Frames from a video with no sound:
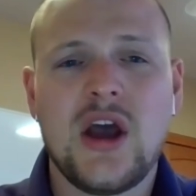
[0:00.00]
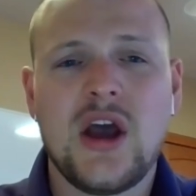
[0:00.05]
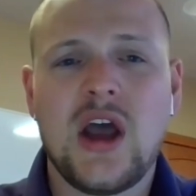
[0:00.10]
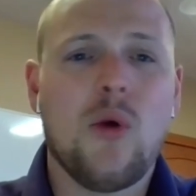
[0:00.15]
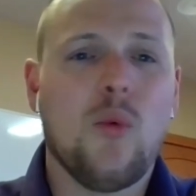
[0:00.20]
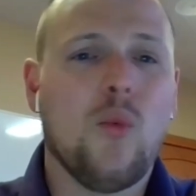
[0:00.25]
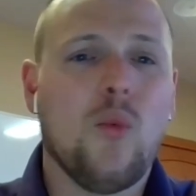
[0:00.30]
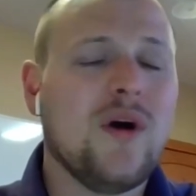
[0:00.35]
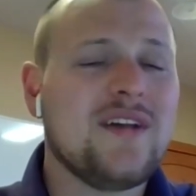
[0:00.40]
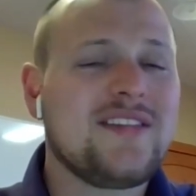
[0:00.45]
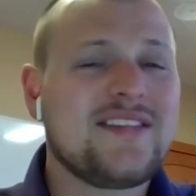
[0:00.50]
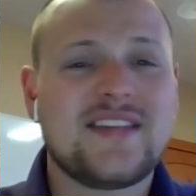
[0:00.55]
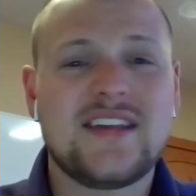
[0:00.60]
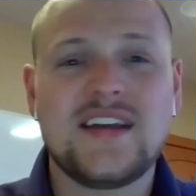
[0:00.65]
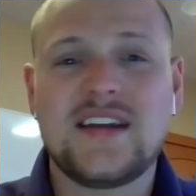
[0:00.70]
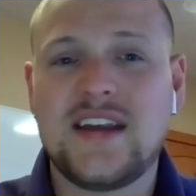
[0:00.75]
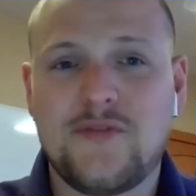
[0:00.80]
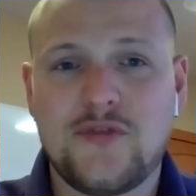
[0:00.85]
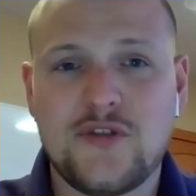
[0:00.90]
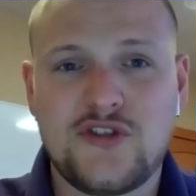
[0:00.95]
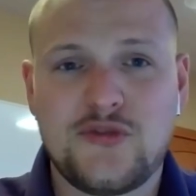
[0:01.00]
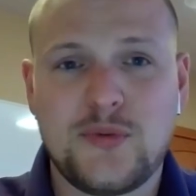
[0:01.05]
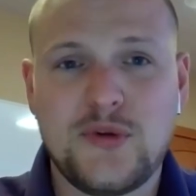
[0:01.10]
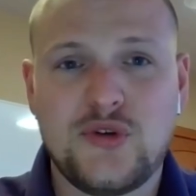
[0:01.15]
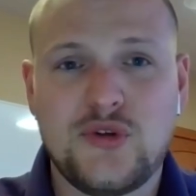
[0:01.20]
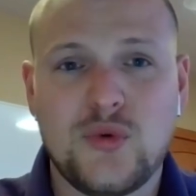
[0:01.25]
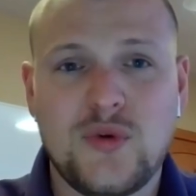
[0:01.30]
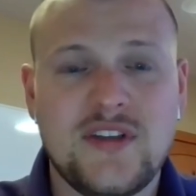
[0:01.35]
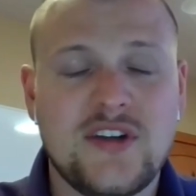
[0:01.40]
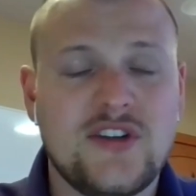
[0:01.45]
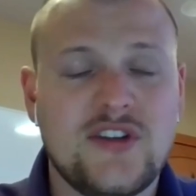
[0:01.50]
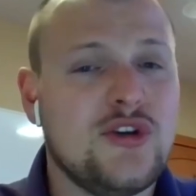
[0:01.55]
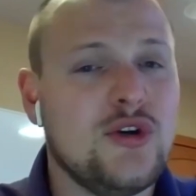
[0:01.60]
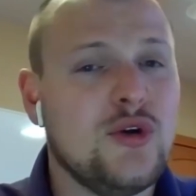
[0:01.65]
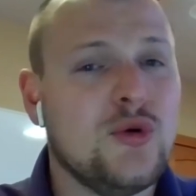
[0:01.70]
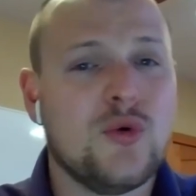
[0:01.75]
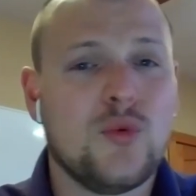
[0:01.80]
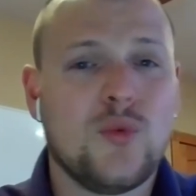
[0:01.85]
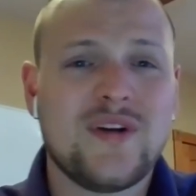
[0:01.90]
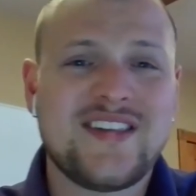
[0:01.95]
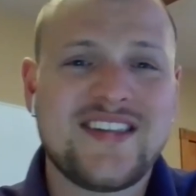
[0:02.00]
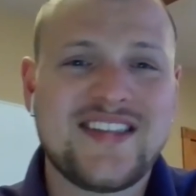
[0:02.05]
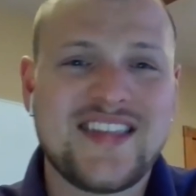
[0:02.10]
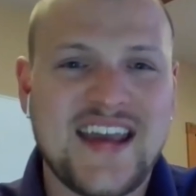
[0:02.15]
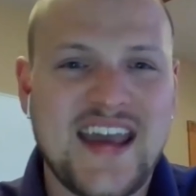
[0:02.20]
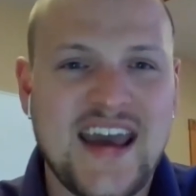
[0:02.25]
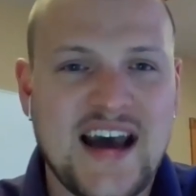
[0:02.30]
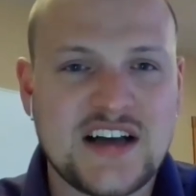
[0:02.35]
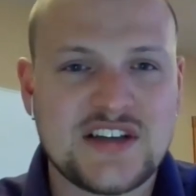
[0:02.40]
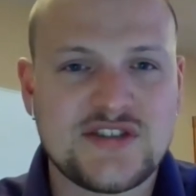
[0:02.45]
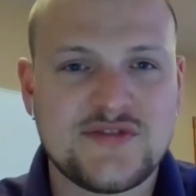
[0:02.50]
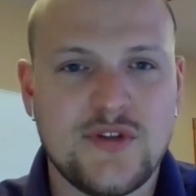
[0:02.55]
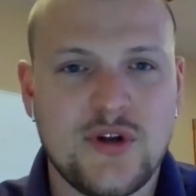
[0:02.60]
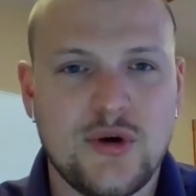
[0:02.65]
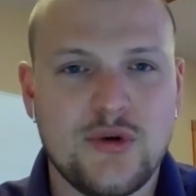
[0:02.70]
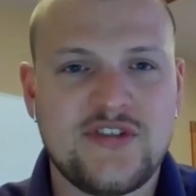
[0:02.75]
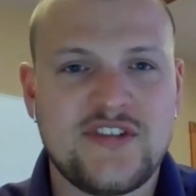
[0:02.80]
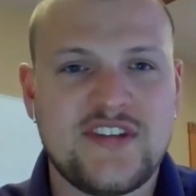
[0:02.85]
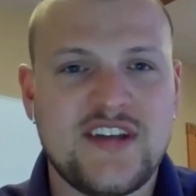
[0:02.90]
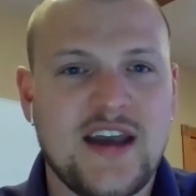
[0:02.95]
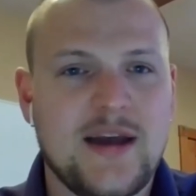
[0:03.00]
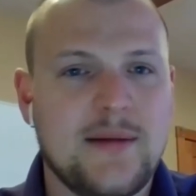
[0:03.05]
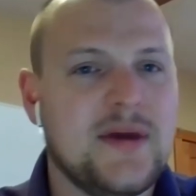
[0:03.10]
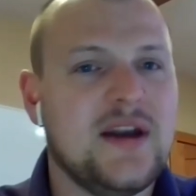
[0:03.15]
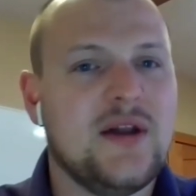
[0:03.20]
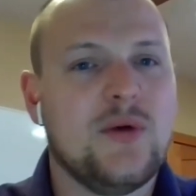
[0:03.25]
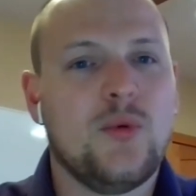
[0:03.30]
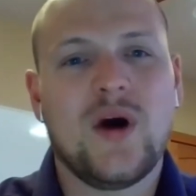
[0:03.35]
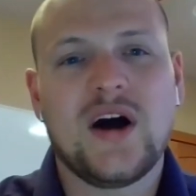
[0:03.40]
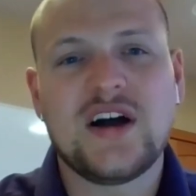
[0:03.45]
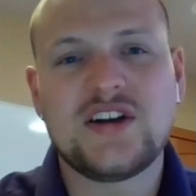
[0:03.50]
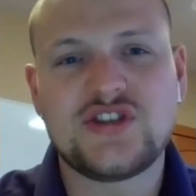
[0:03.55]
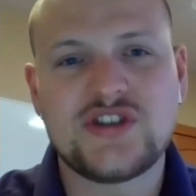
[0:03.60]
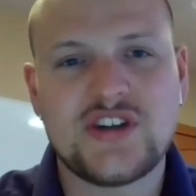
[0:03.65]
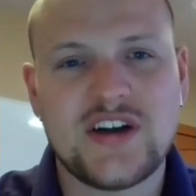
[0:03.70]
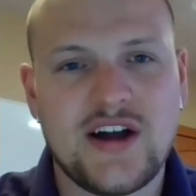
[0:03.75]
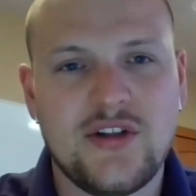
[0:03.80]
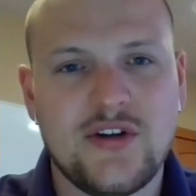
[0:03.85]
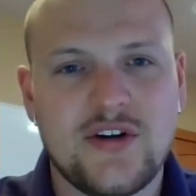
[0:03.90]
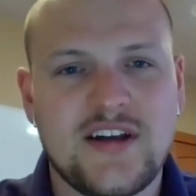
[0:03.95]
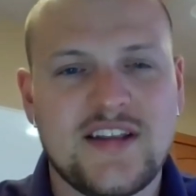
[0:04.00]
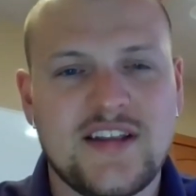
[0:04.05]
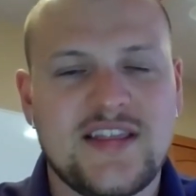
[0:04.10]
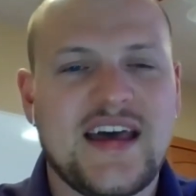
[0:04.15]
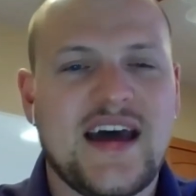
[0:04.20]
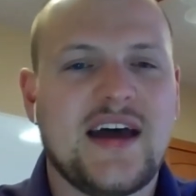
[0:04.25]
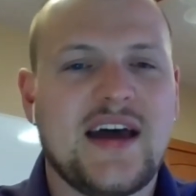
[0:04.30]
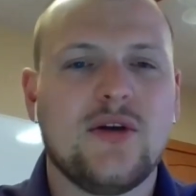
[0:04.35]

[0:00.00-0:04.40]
and what's the difference between the two and what's the cash flow statement and why should i look at that